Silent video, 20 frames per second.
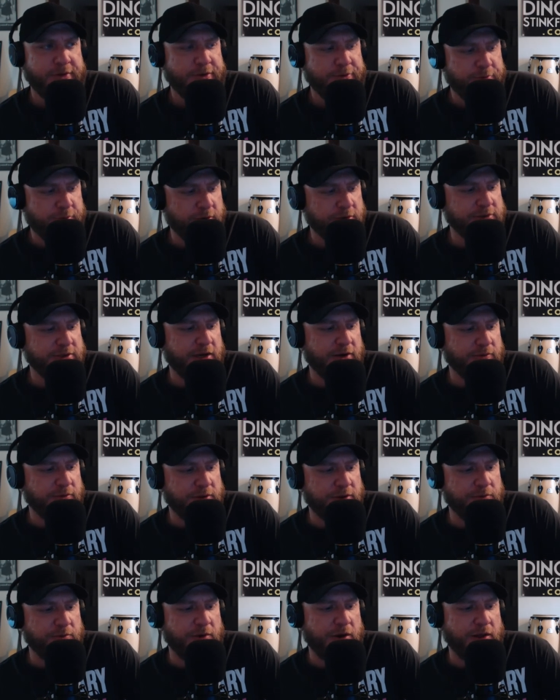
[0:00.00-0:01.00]
Worked out
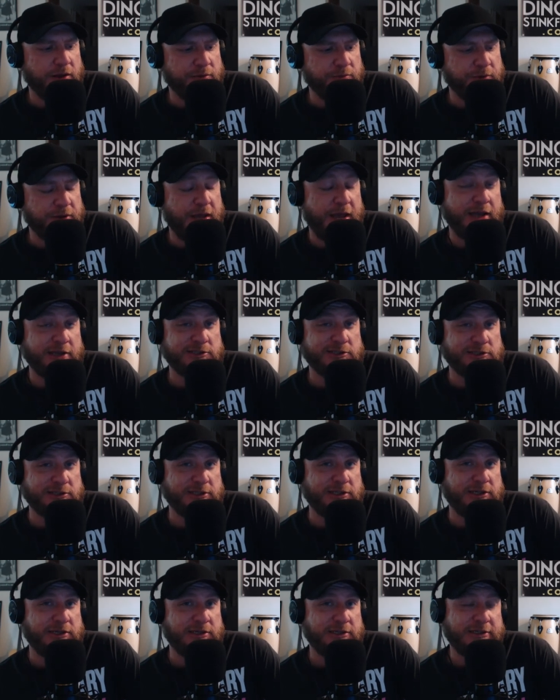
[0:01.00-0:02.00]
really well. And we
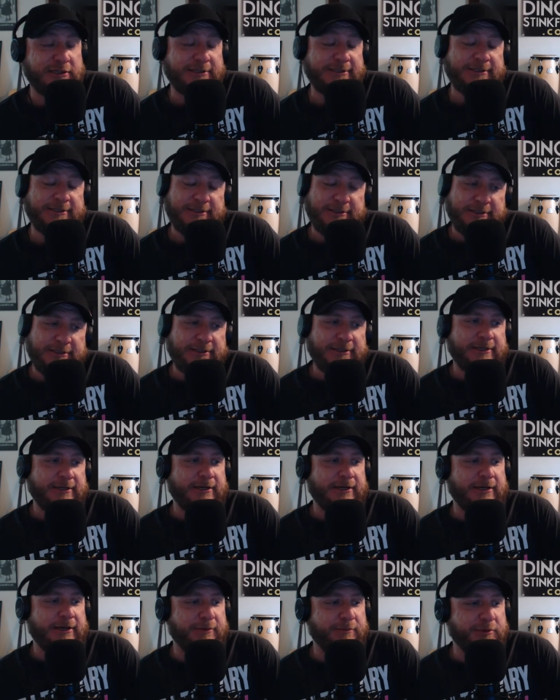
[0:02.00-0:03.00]
actually,
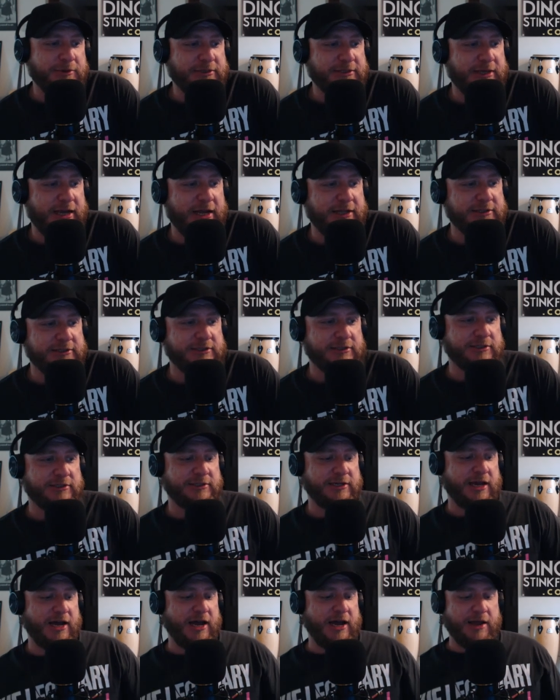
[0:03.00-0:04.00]
besides the
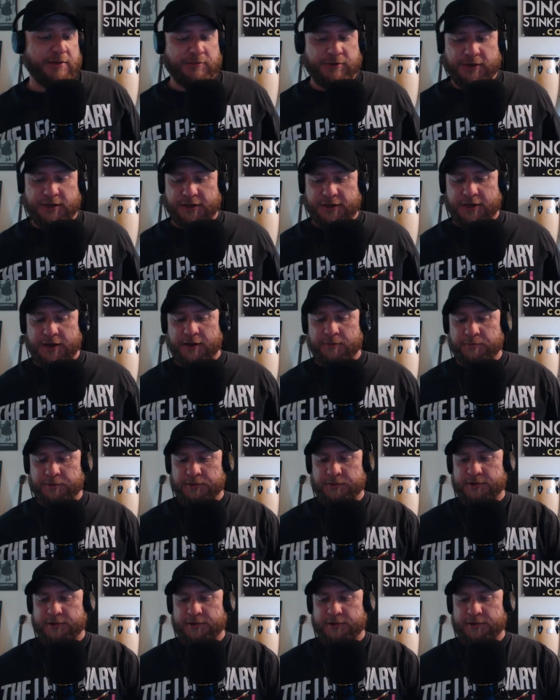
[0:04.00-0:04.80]
time hiccup,